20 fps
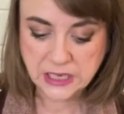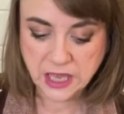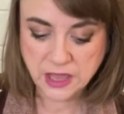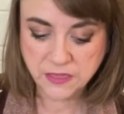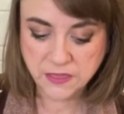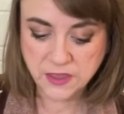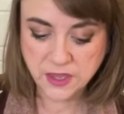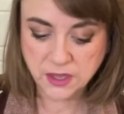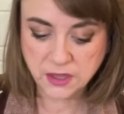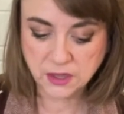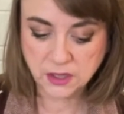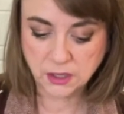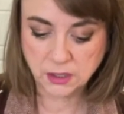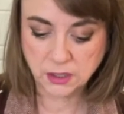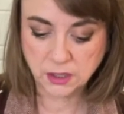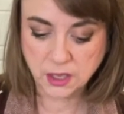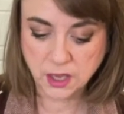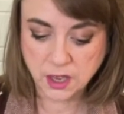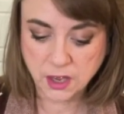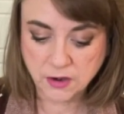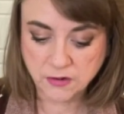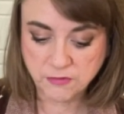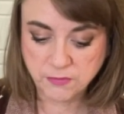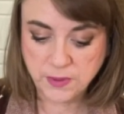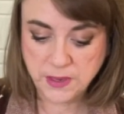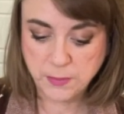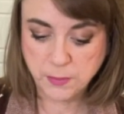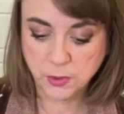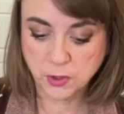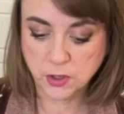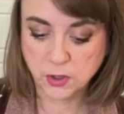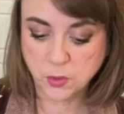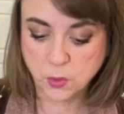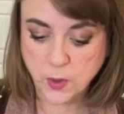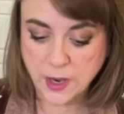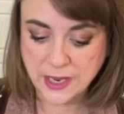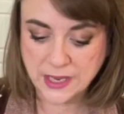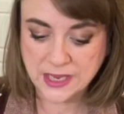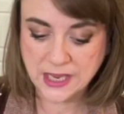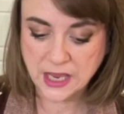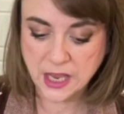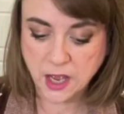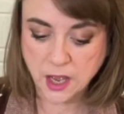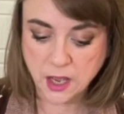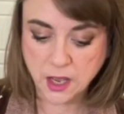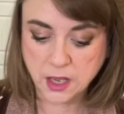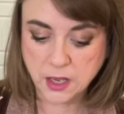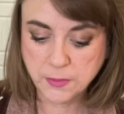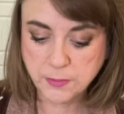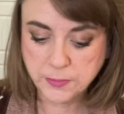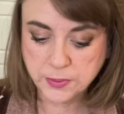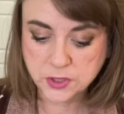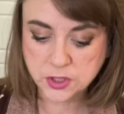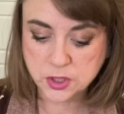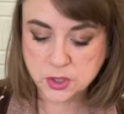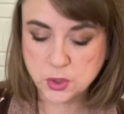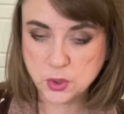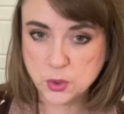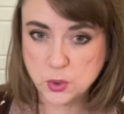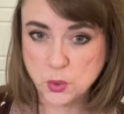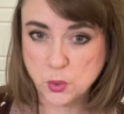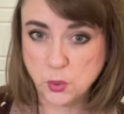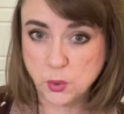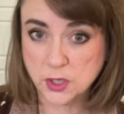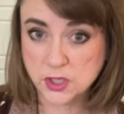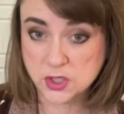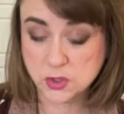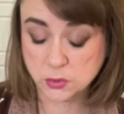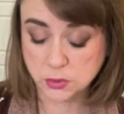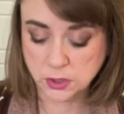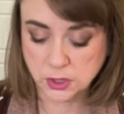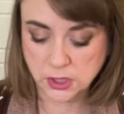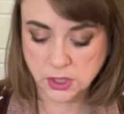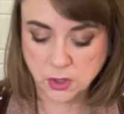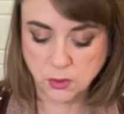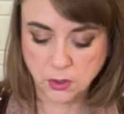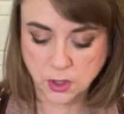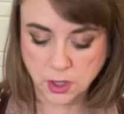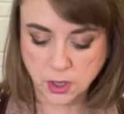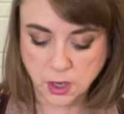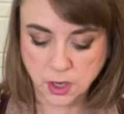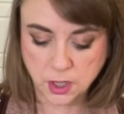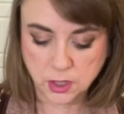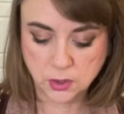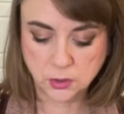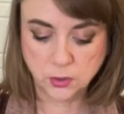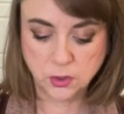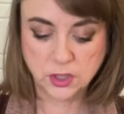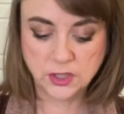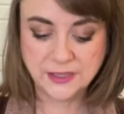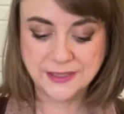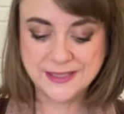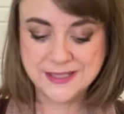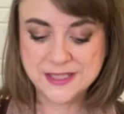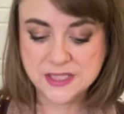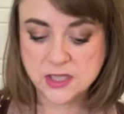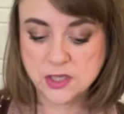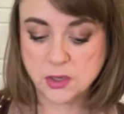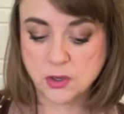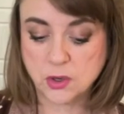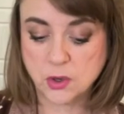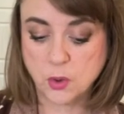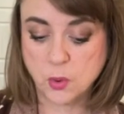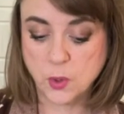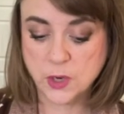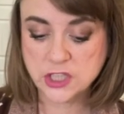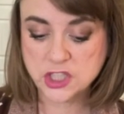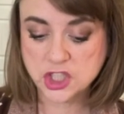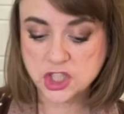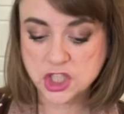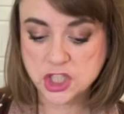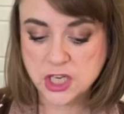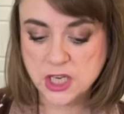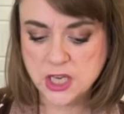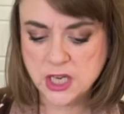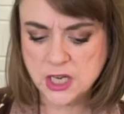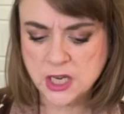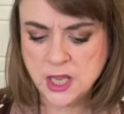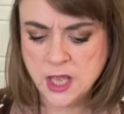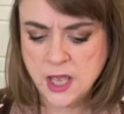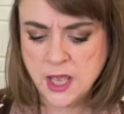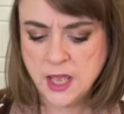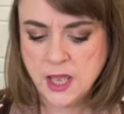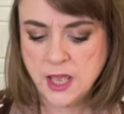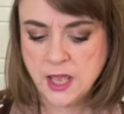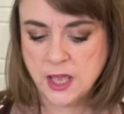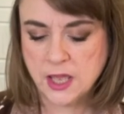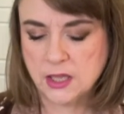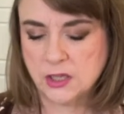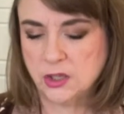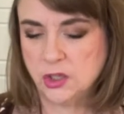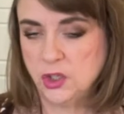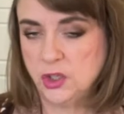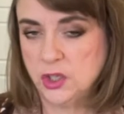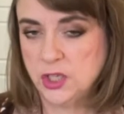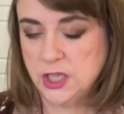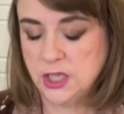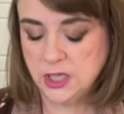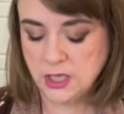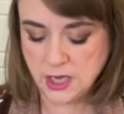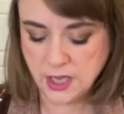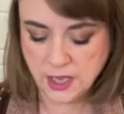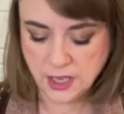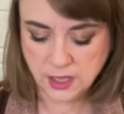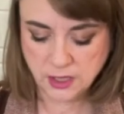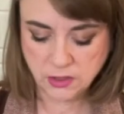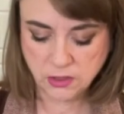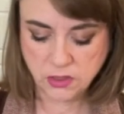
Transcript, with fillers: I think a lot of people are waking up to what's really going on, or at least they're questioning and looking at